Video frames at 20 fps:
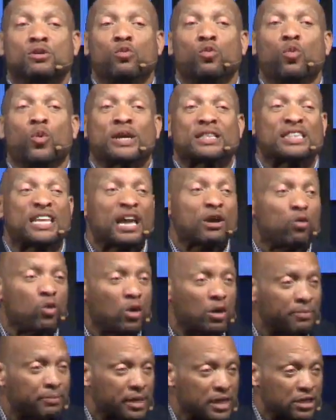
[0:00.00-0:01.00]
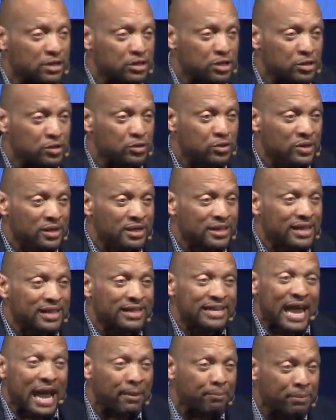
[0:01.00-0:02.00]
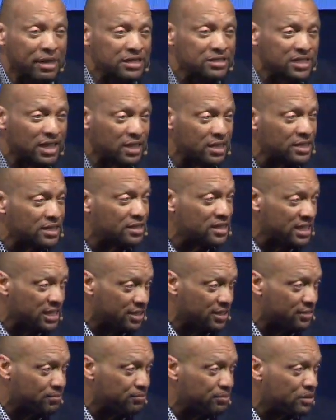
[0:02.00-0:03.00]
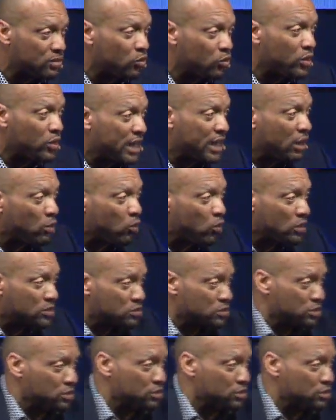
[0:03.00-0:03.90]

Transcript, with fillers: what they want me to do, not me telling them what I want to